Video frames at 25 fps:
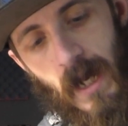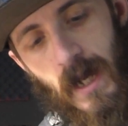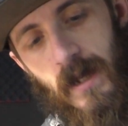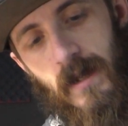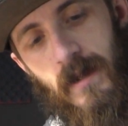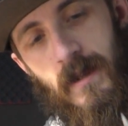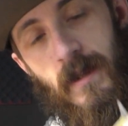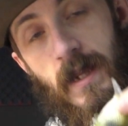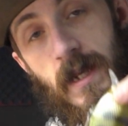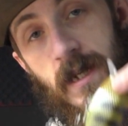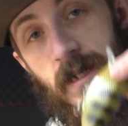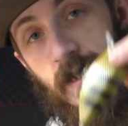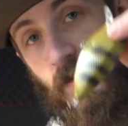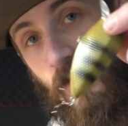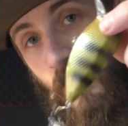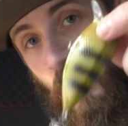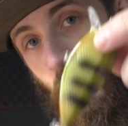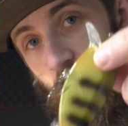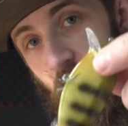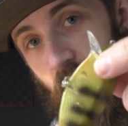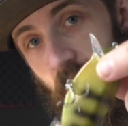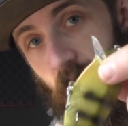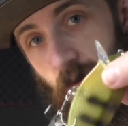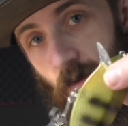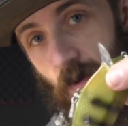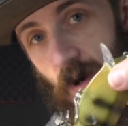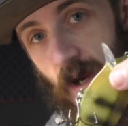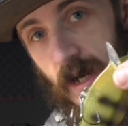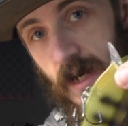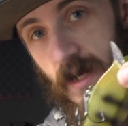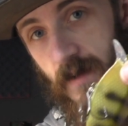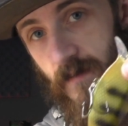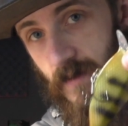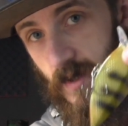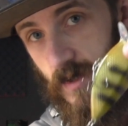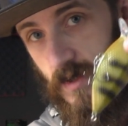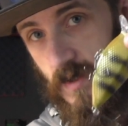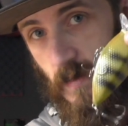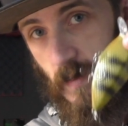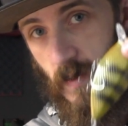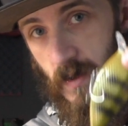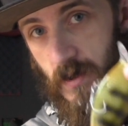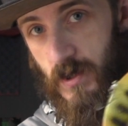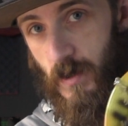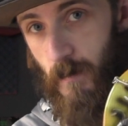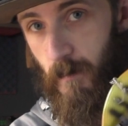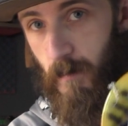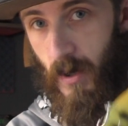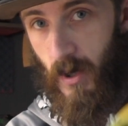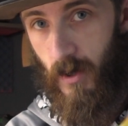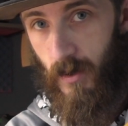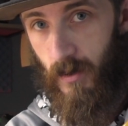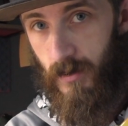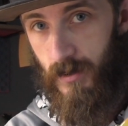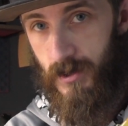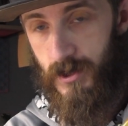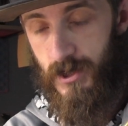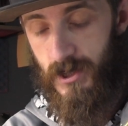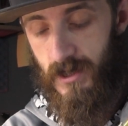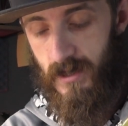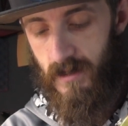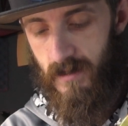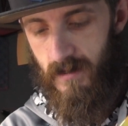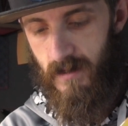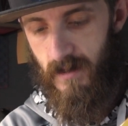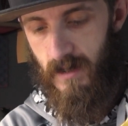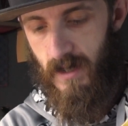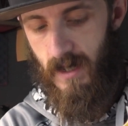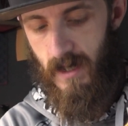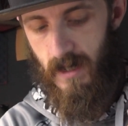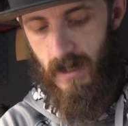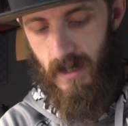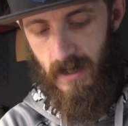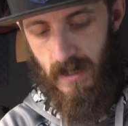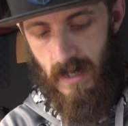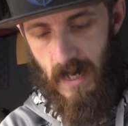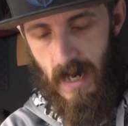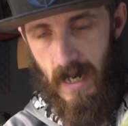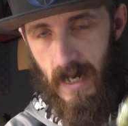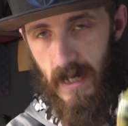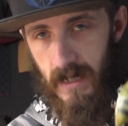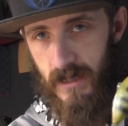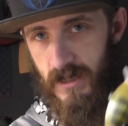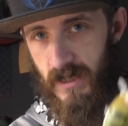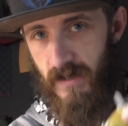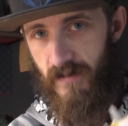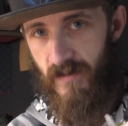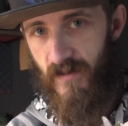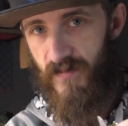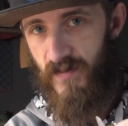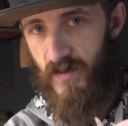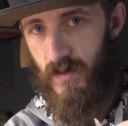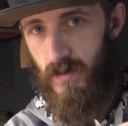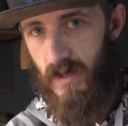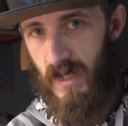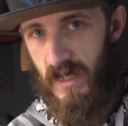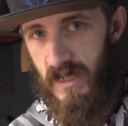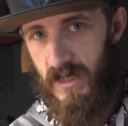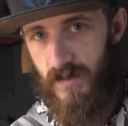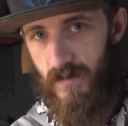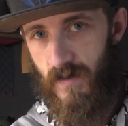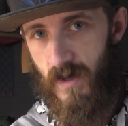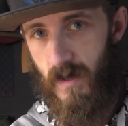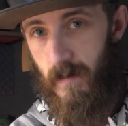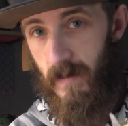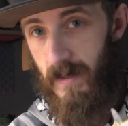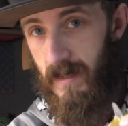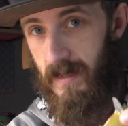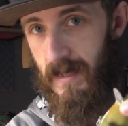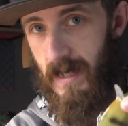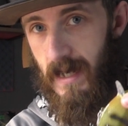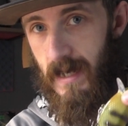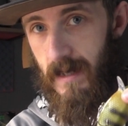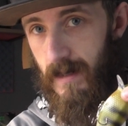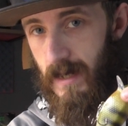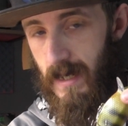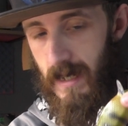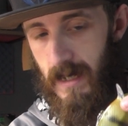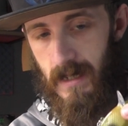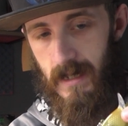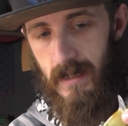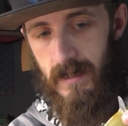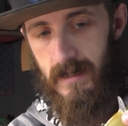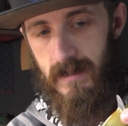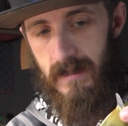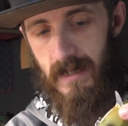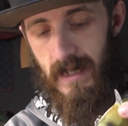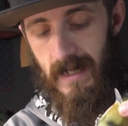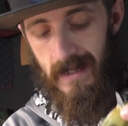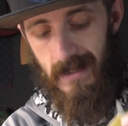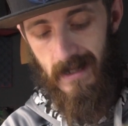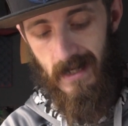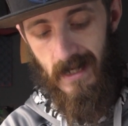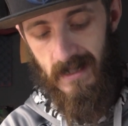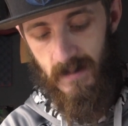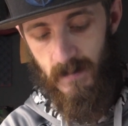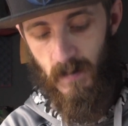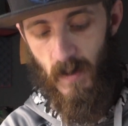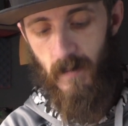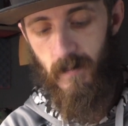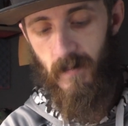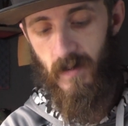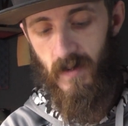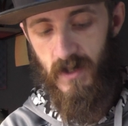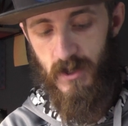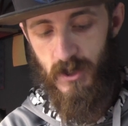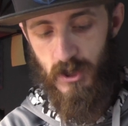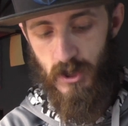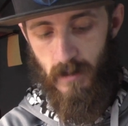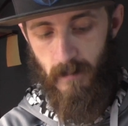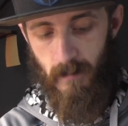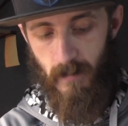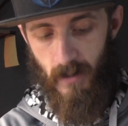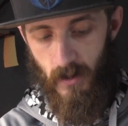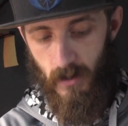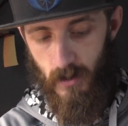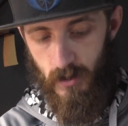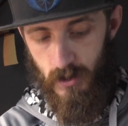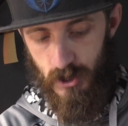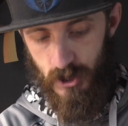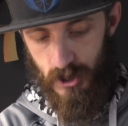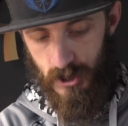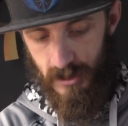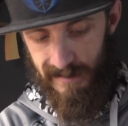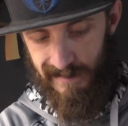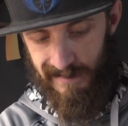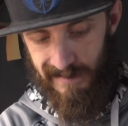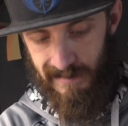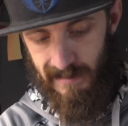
This one would be great if there's a bunch of perch. I actually have a few lakes around me that has a nice population of perch.